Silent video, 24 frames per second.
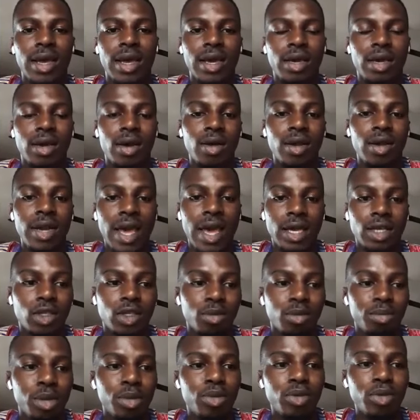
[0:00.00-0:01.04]
like, unlike
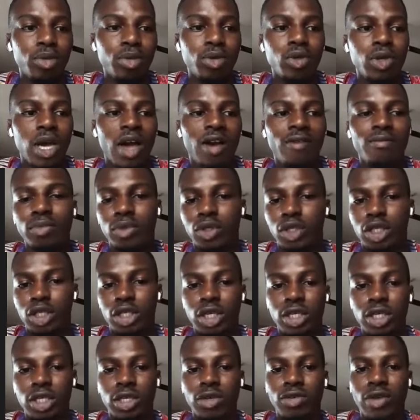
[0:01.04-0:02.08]
some people do have
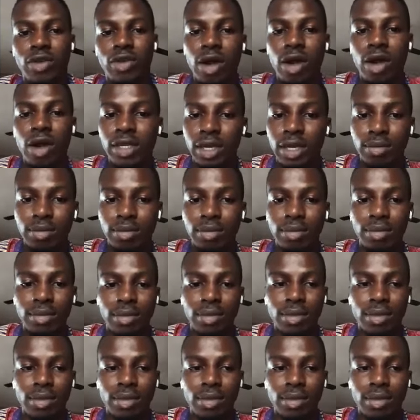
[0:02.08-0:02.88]
musicians around them